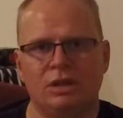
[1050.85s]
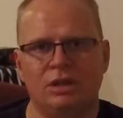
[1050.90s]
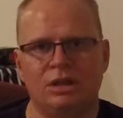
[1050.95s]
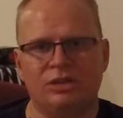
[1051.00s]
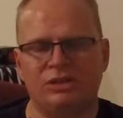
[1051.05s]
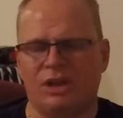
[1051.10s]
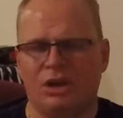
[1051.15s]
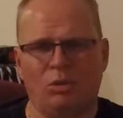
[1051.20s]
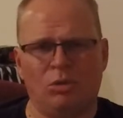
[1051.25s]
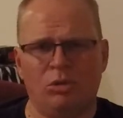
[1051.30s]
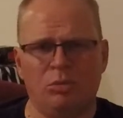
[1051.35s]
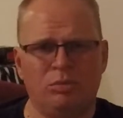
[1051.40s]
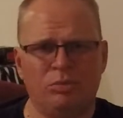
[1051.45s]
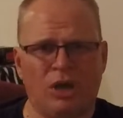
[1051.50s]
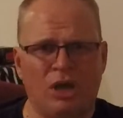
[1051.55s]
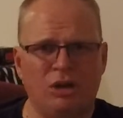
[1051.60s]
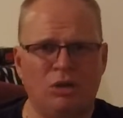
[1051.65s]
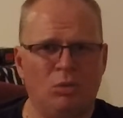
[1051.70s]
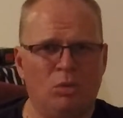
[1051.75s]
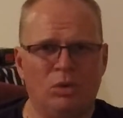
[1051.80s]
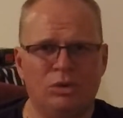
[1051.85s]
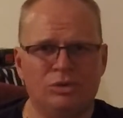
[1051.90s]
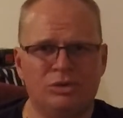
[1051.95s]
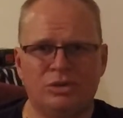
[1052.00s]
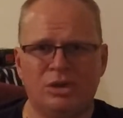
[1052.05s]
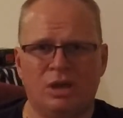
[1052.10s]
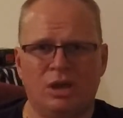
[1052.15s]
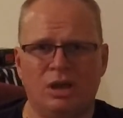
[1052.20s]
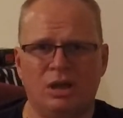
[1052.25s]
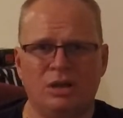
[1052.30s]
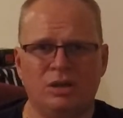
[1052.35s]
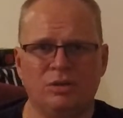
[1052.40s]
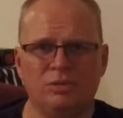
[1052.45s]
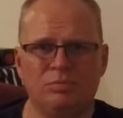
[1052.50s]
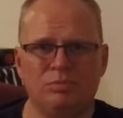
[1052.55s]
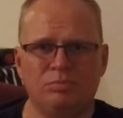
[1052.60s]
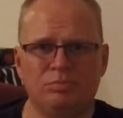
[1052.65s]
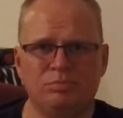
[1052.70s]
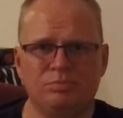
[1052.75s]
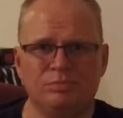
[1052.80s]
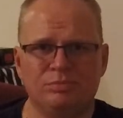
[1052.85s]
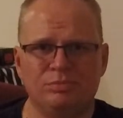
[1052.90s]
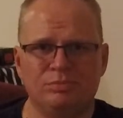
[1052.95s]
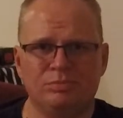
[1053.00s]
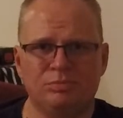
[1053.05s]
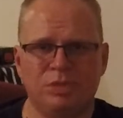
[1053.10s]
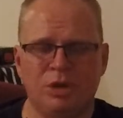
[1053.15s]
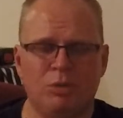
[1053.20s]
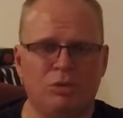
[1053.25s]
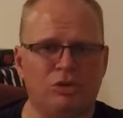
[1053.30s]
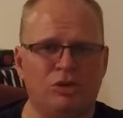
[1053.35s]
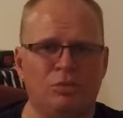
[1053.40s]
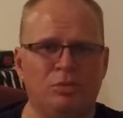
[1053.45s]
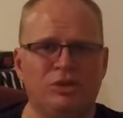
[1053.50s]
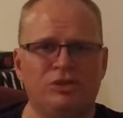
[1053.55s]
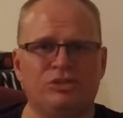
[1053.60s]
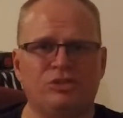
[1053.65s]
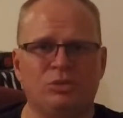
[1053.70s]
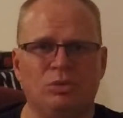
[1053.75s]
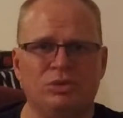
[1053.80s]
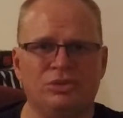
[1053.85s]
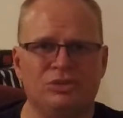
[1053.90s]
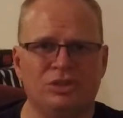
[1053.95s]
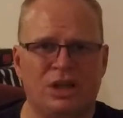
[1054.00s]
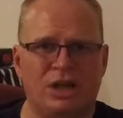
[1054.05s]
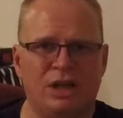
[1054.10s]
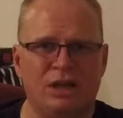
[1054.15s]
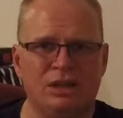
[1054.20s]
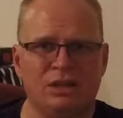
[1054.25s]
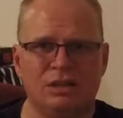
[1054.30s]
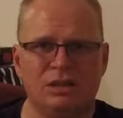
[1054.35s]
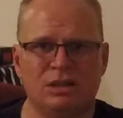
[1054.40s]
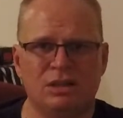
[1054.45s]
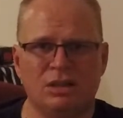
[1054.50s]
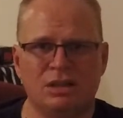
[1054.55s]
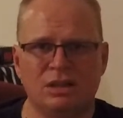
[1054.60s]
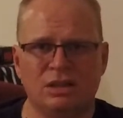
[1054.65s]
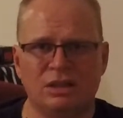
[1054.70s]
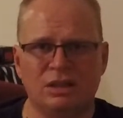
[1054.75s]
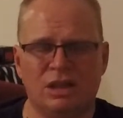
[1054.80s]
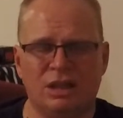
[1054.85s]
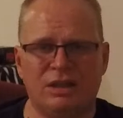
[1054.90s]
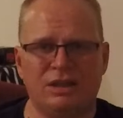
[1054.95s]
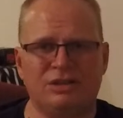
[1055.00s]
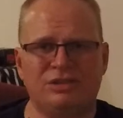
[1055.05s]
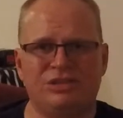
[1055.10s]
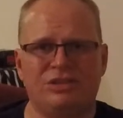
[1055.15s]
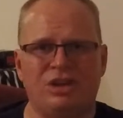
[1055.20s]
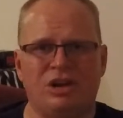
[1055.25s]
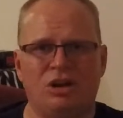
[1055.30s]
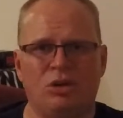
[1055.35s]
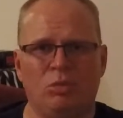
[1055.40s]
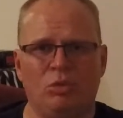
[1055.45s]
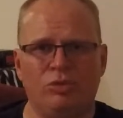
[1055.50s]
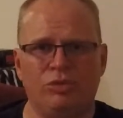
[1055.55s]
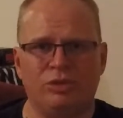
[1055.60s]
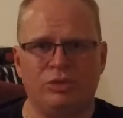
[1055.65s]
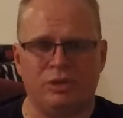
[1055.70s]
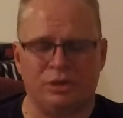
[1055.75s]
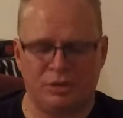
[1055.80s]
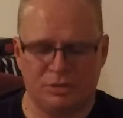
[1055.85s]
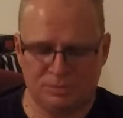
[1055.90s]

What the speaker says: Is I don't want people to commit suicide. I think it's a terrible thing.